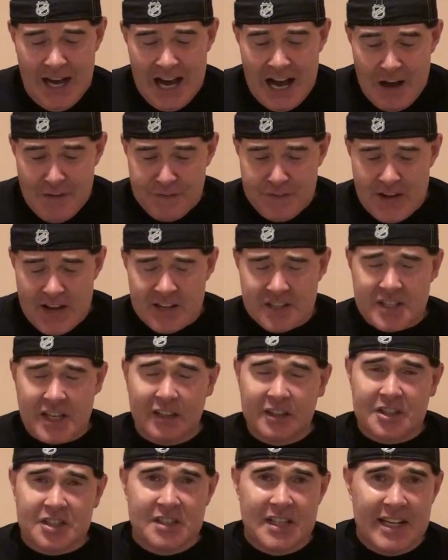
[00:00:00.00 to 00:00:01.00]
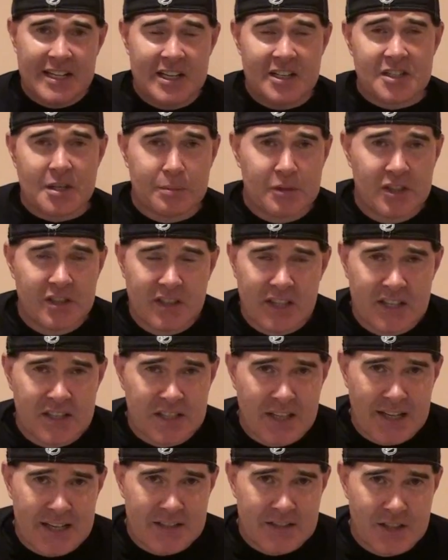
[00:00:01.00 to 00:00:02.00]
Offense, now listen, they did some good
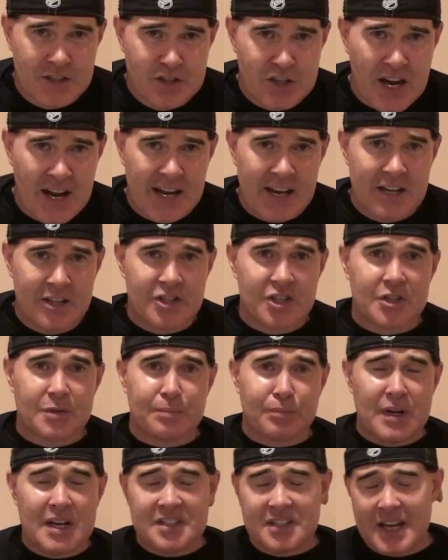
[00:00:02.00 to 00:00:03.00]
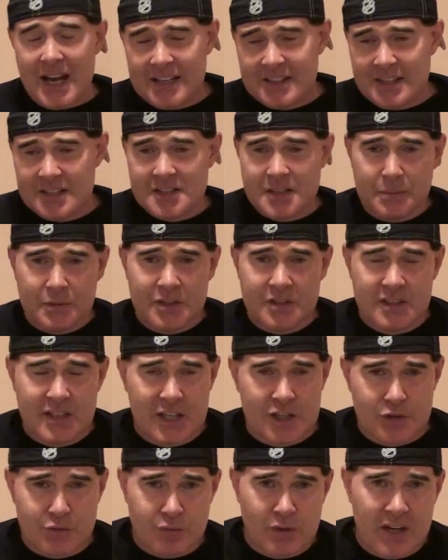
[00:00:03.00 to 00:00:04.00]
things against the Giants. Prescott did some good
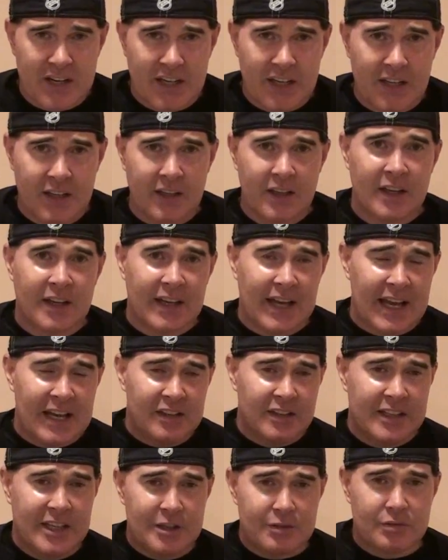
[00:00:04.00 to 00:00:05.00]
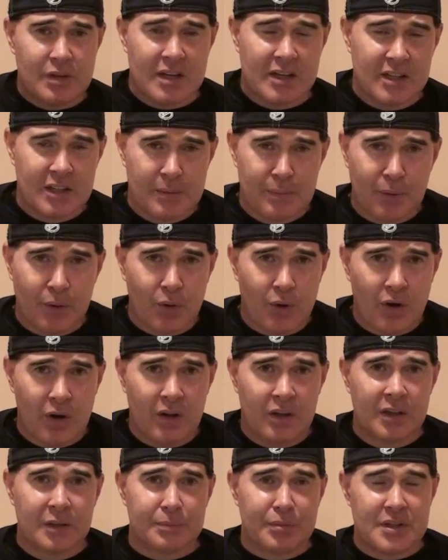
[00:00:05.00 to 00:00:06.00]
things running. Elliott running the
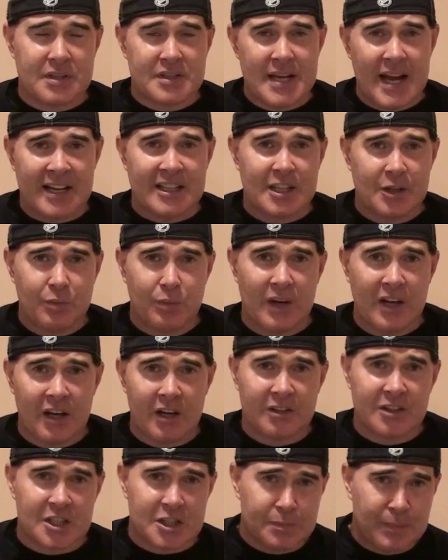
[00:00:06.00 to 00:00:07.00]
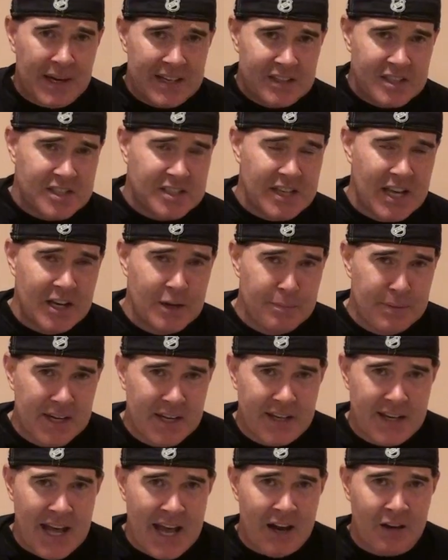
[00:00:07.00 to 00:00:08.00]
ball, protected well despite the center
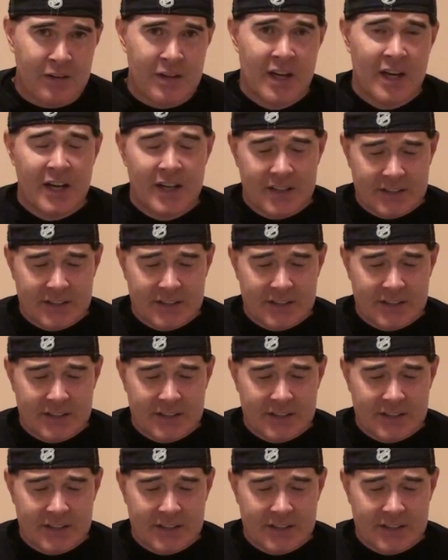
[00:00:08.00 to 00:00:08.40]
being out.